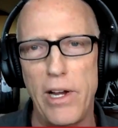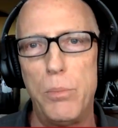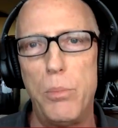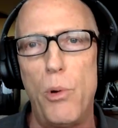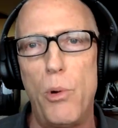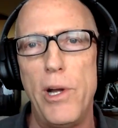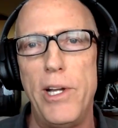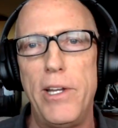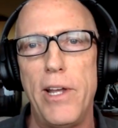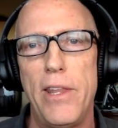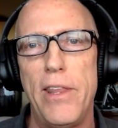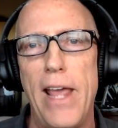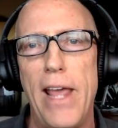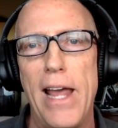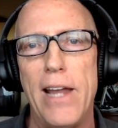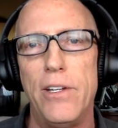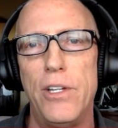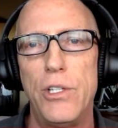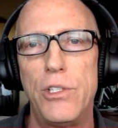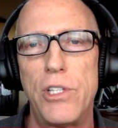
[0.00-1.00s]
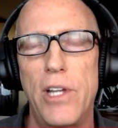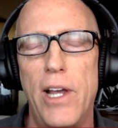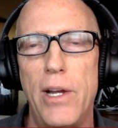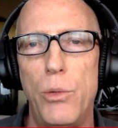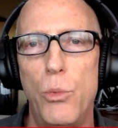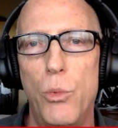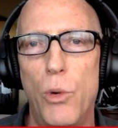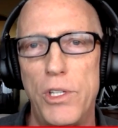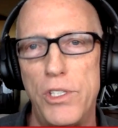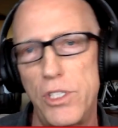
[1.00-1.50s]
point on that and
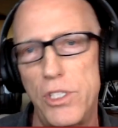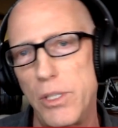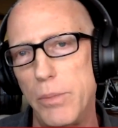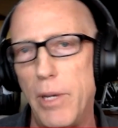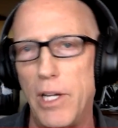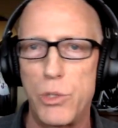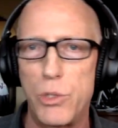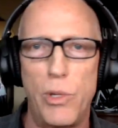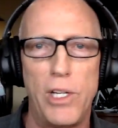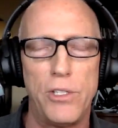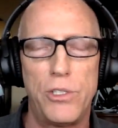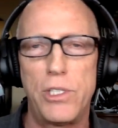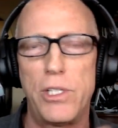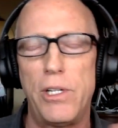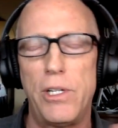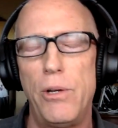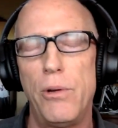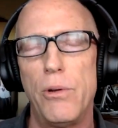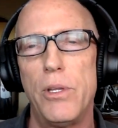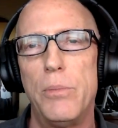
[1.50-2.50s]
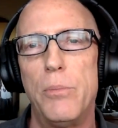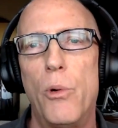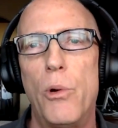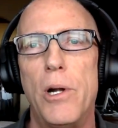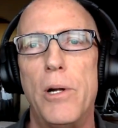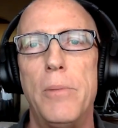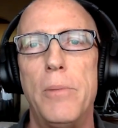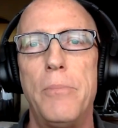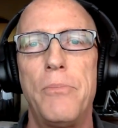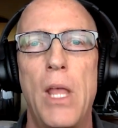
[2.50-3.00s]
decide what's the best way to secure the
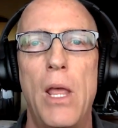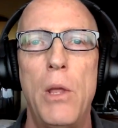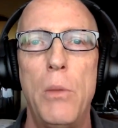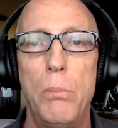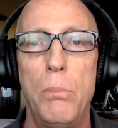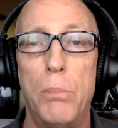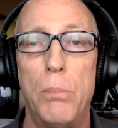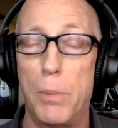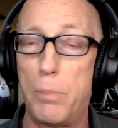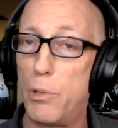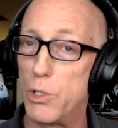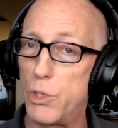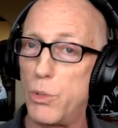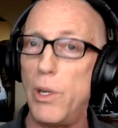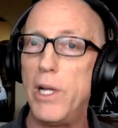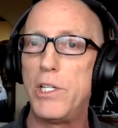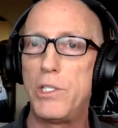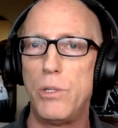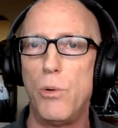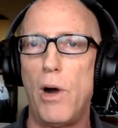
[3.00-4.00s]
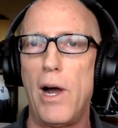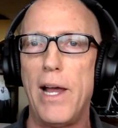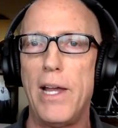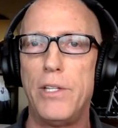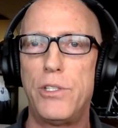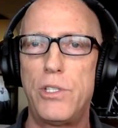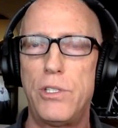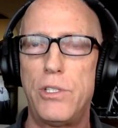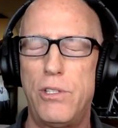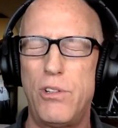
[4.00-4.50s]
border. But
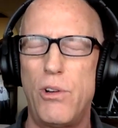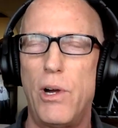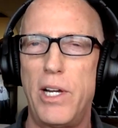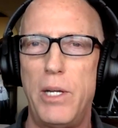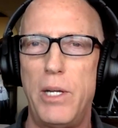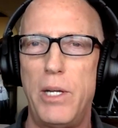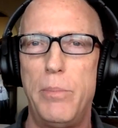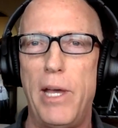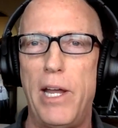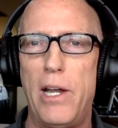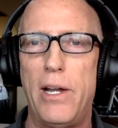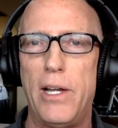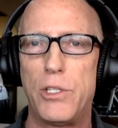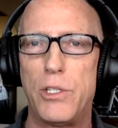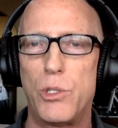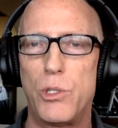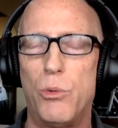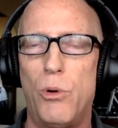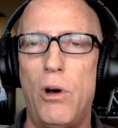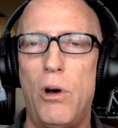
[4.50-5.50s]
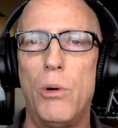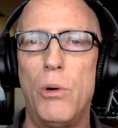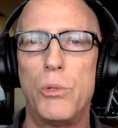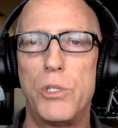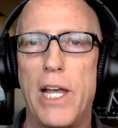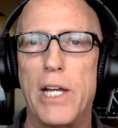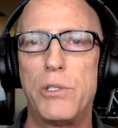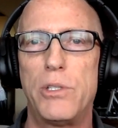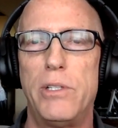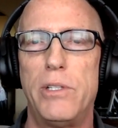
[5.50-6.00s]
persuasion-wise, talking about it as a wall was
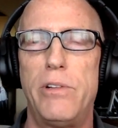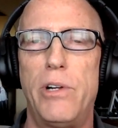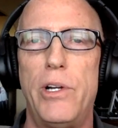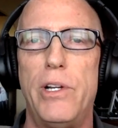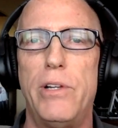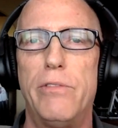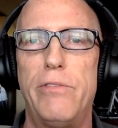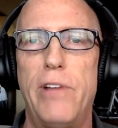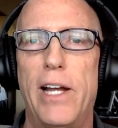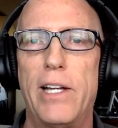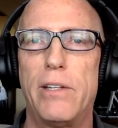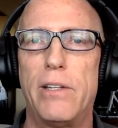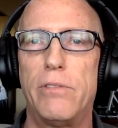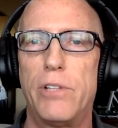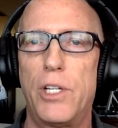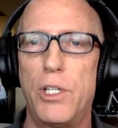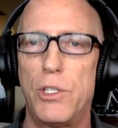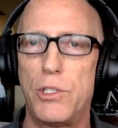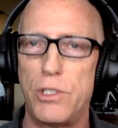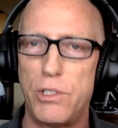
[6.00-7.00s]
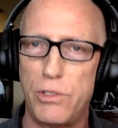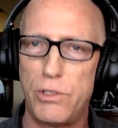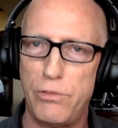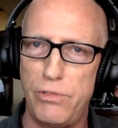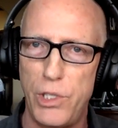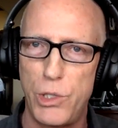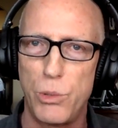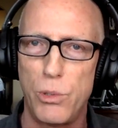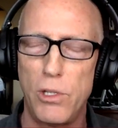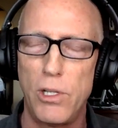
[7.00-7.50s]
actually very effective because it's
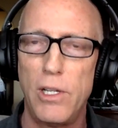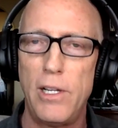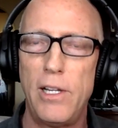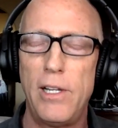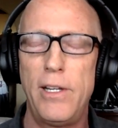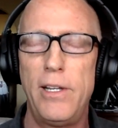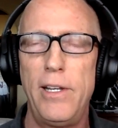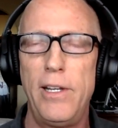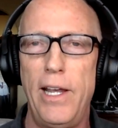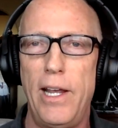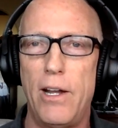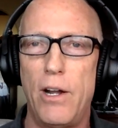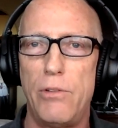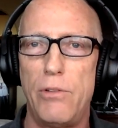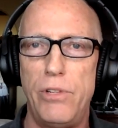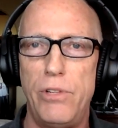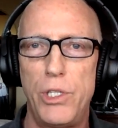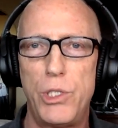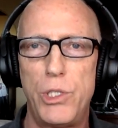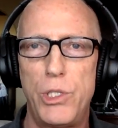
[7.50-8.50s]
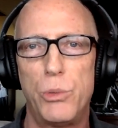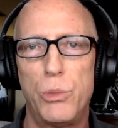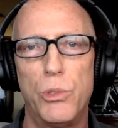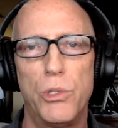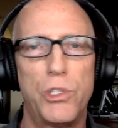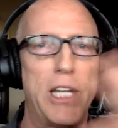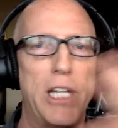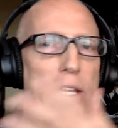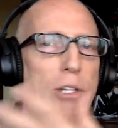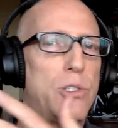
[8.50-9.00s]
visual, and our visual
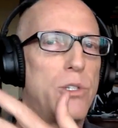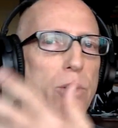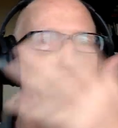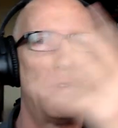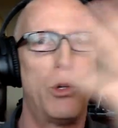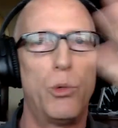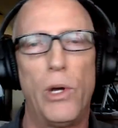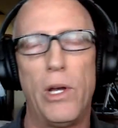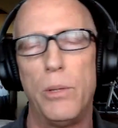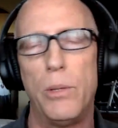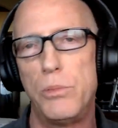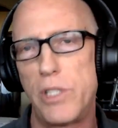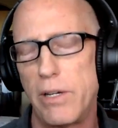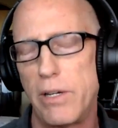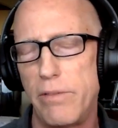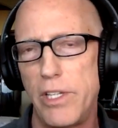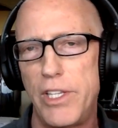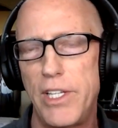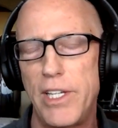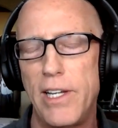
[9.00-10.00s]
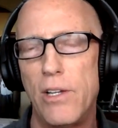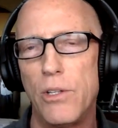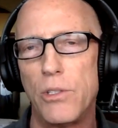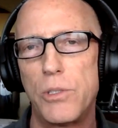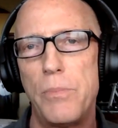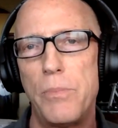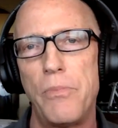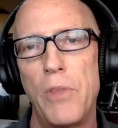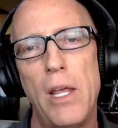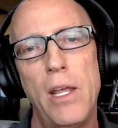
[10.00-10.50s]
sense overwhelms everything
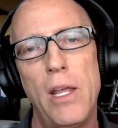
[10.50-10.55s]
else.